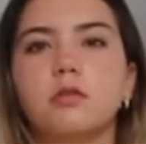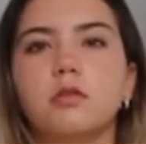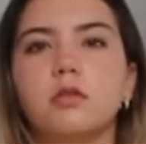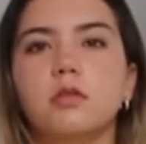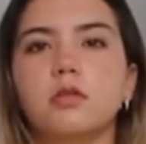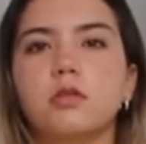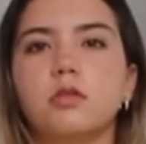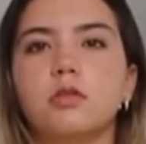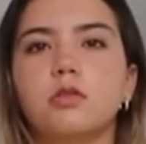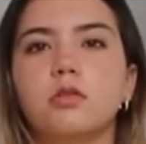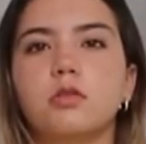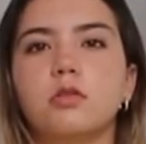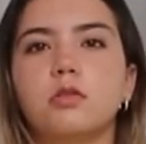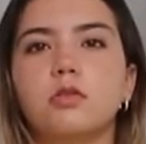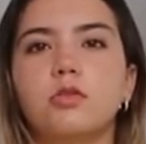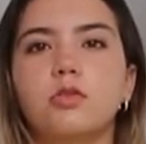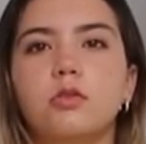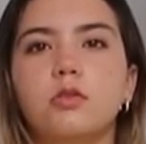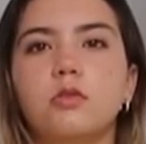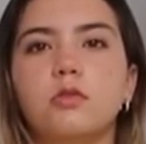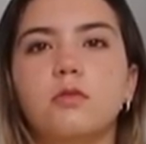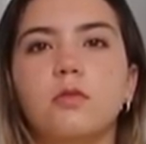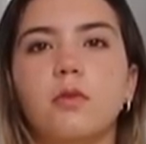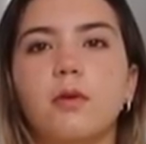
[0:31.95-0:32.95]
These
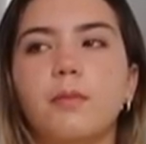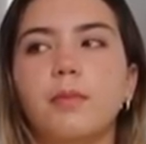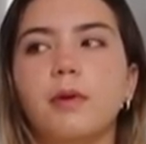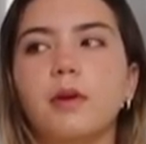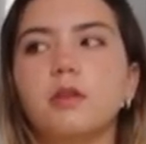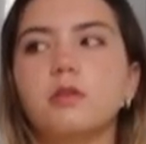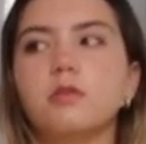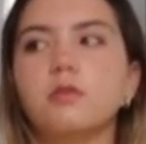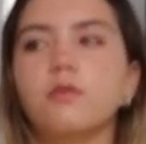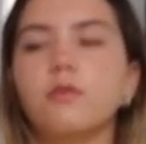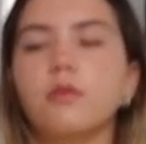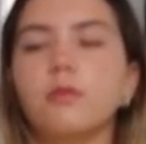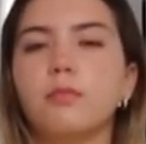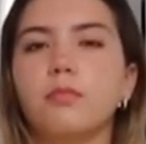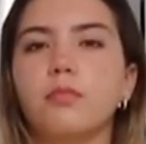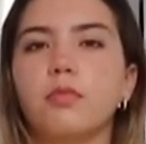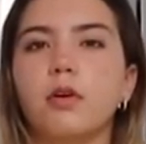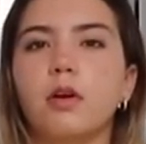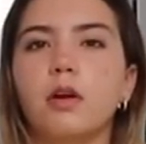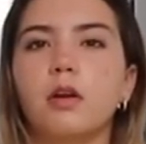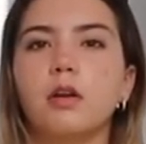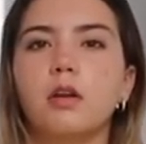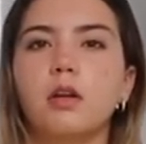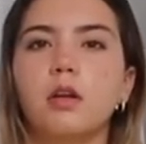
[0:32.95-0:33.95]
sweatpants are from
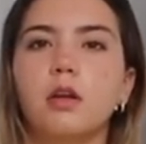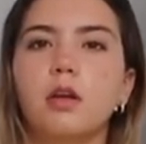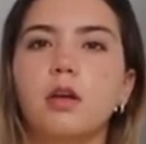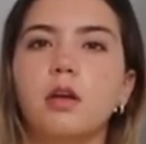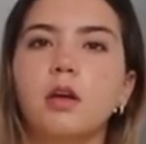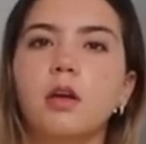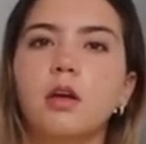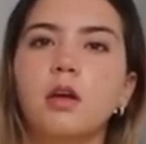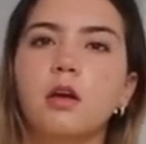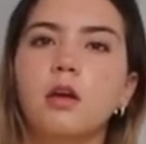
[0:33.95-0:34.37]
Brandy.